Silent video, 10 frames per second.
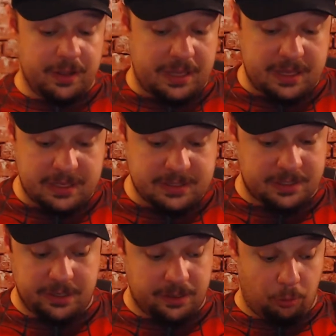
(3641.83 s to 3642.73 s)
He's
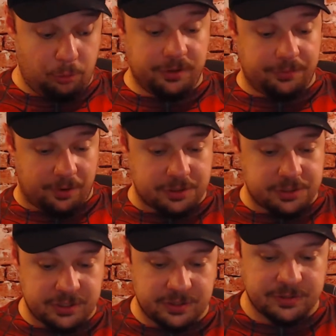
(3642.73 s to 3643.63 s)
the only
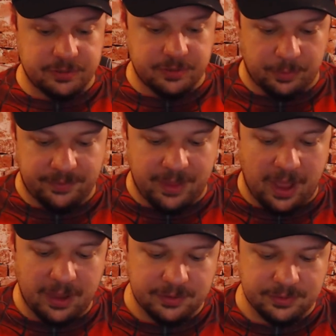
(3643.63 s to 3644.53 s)
version that we've
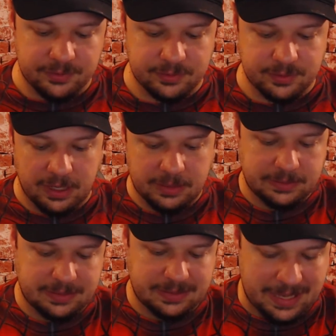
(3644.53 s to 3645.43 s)
gotten
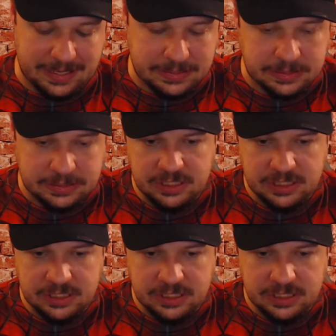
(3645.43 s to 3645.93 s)
in,